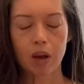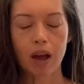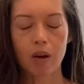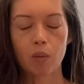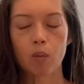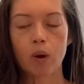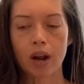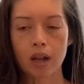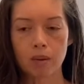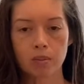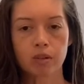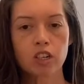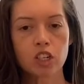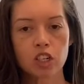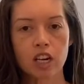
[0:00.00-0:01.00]
what I
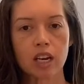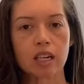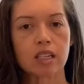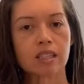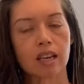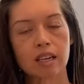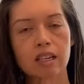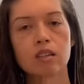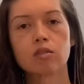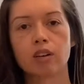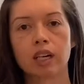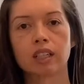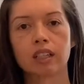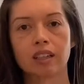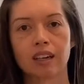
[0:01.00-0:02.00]
appreciate is that he
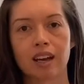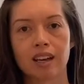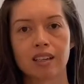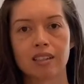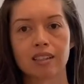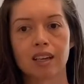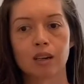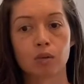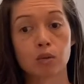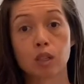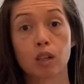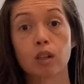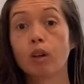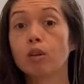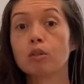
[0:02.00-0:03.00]
recognized that it was a
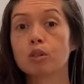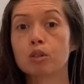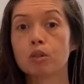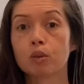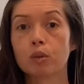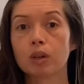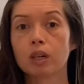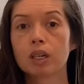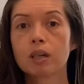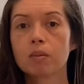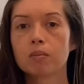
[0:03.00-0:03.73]
closed door,